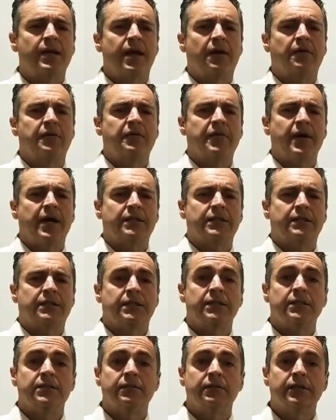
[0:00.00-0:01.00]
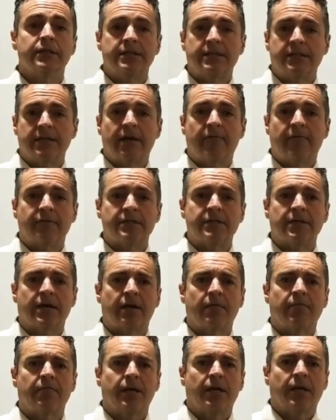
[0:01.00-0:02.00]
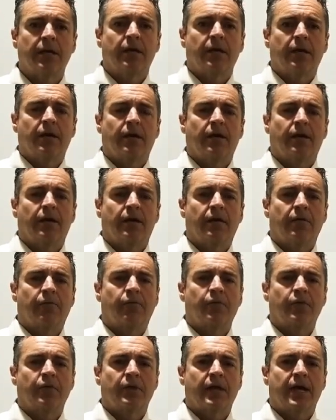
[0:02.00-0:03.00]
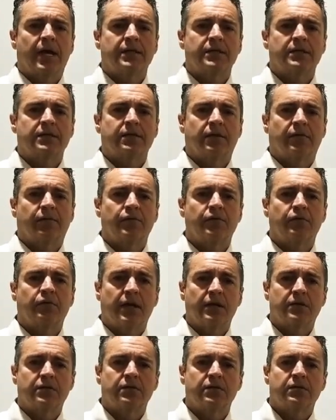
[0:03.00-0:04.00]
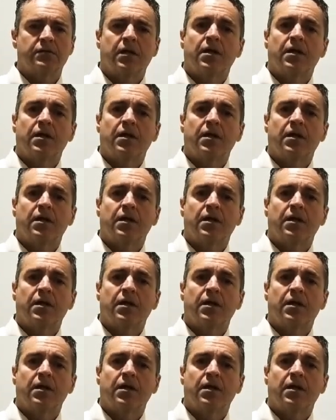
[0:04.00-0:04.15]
I've asked you to do it every time for the last few lectures.